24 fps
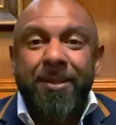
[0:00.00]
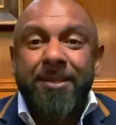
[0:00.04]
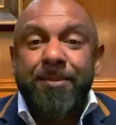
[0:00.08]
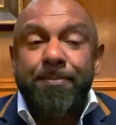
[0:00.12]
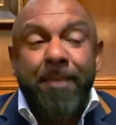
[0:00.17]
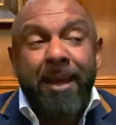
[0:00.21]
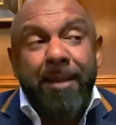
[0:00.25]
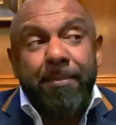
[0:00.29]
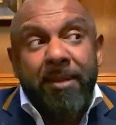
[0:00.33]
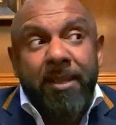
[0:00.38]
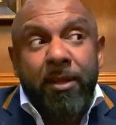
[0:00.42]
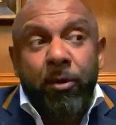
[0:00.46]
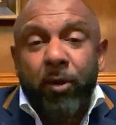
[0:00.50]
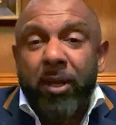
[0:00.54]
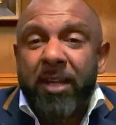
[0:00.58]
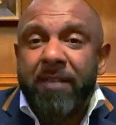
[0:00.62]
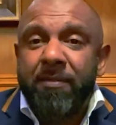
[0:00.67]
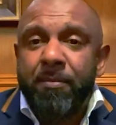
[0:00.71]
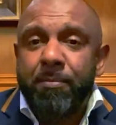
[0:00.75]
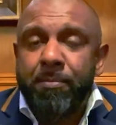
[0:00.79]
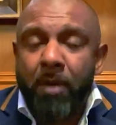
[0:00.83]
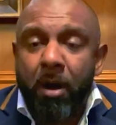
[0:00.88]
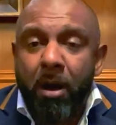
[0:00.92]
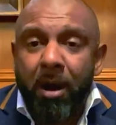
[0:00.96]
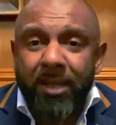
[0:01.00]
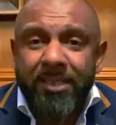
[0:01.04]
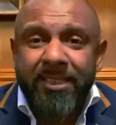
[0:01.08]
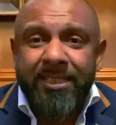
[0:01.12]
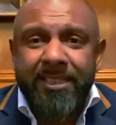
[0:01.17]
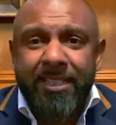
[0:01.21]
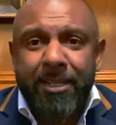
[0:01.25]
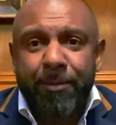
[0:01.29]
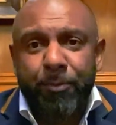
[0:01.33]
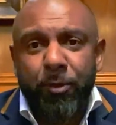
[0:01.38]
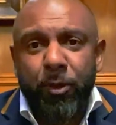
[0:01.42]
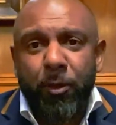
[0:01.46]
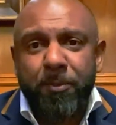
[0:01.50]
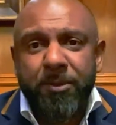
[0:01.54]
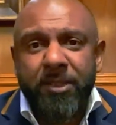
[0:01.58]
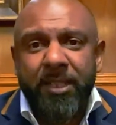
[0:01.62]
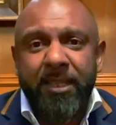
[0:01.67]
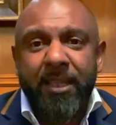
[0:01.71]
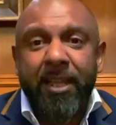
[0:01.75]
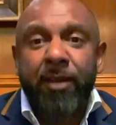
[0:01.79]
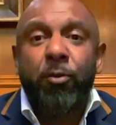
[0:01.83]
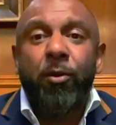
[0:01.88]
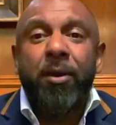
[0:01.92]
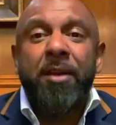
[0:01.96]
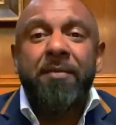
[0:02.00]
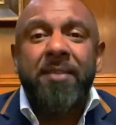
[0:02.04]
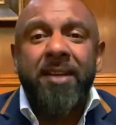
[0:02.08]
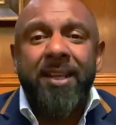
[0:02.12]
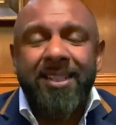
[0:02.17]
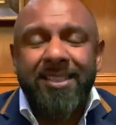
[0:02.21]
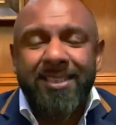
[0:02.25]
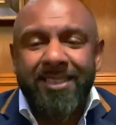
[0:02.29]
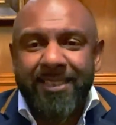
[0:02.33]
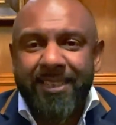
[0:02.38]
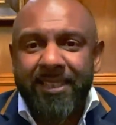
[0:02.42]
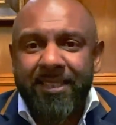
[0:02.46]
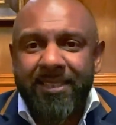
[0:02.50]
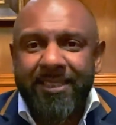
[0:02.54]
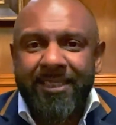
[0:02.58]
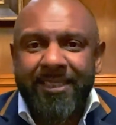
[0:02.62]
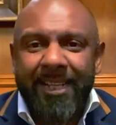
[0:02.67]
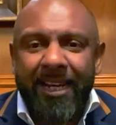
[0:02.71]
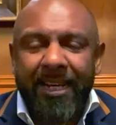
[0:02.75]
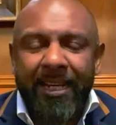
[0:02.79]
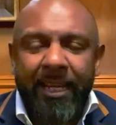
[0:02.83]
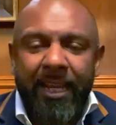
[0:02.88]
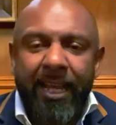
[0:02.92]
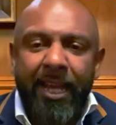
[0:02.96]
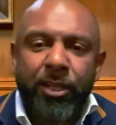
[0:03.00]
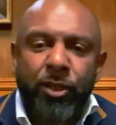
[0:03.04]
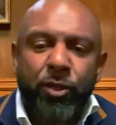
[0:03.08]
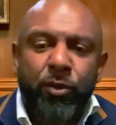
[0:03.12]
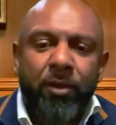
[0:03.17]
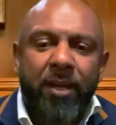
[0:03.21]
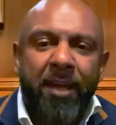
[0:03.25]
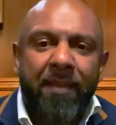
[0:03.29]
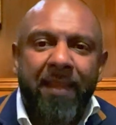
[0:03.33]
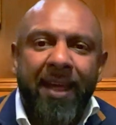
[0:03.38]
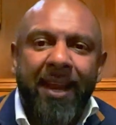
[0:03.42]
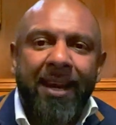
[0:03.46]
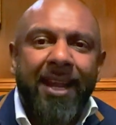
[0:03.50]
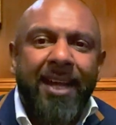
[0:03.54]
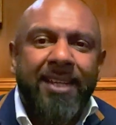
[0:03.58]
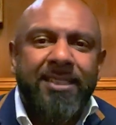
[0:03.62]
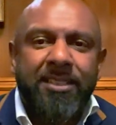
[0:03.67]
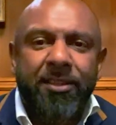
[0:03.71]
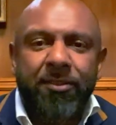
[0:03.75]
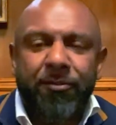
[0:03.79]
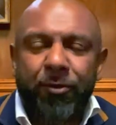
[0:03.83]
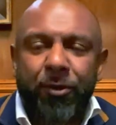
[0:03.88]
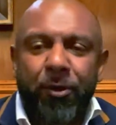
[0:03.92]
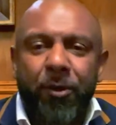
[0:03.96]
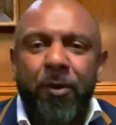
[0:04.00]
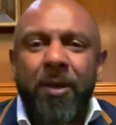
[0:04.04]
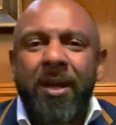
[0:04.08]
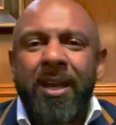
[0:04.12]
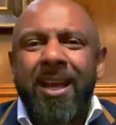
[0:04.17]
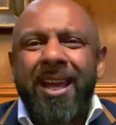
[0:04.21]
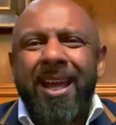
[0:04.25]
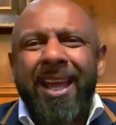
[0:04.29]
maybe they're not even marketing their property, they're not even consider selling it, and you get that letter through,